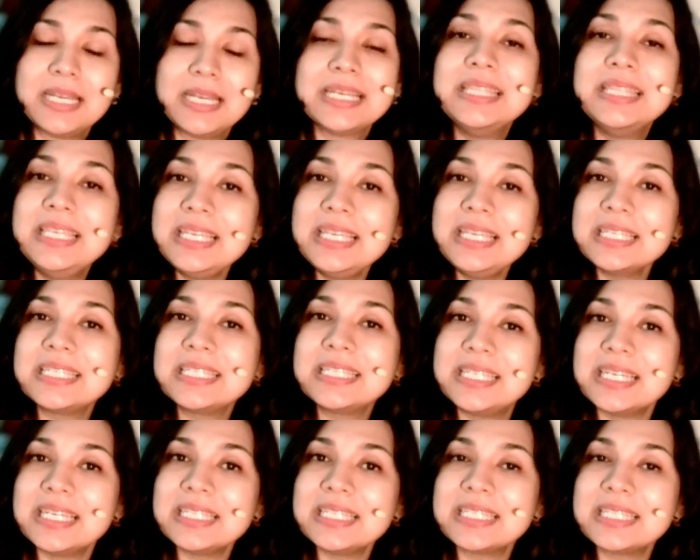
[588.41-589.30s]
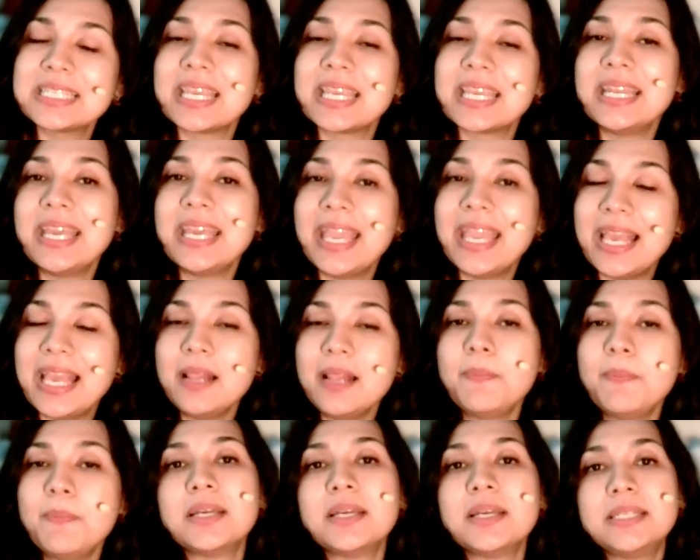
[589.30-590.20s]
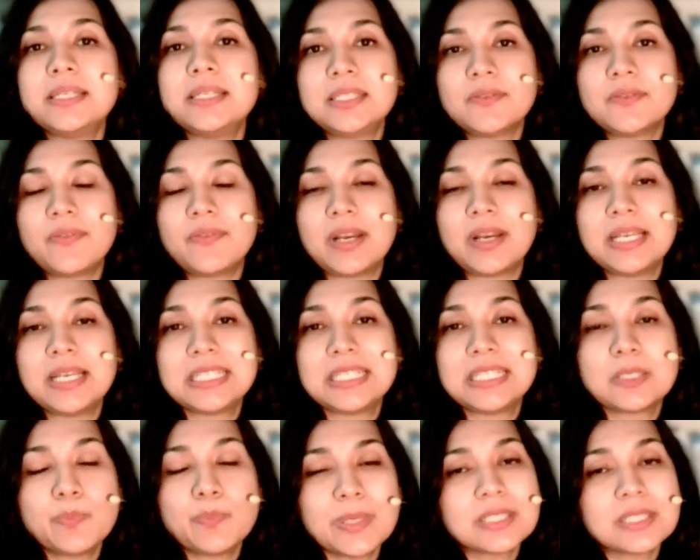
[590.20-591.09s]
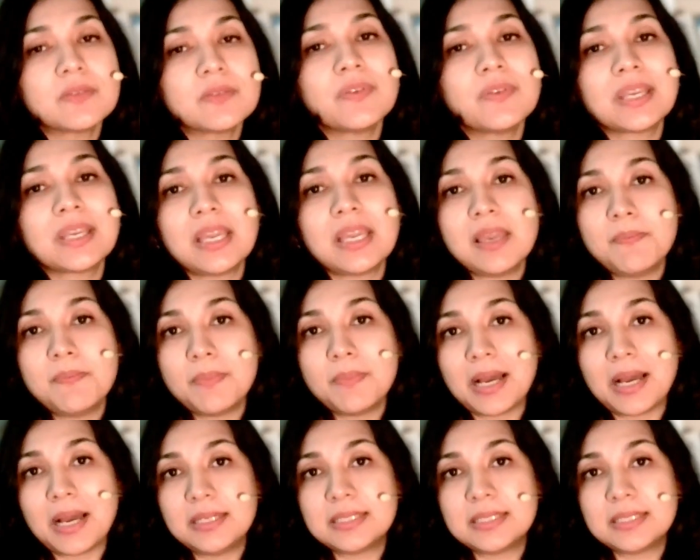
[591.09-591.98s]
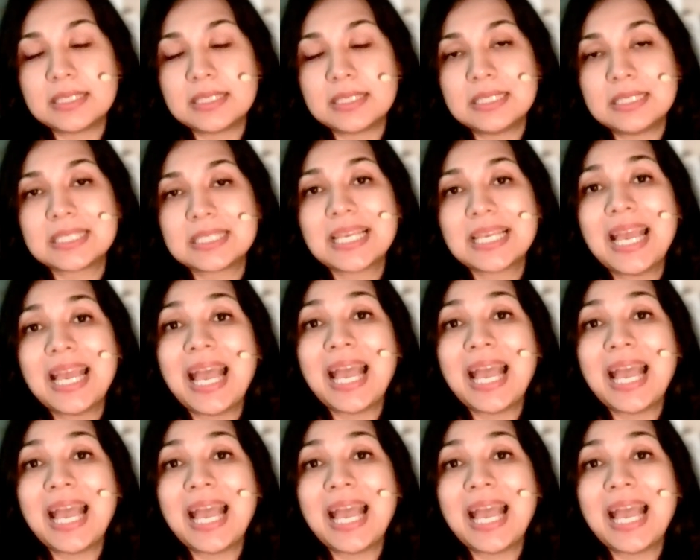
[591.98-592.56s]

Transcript: These tests can help identify specific imbalances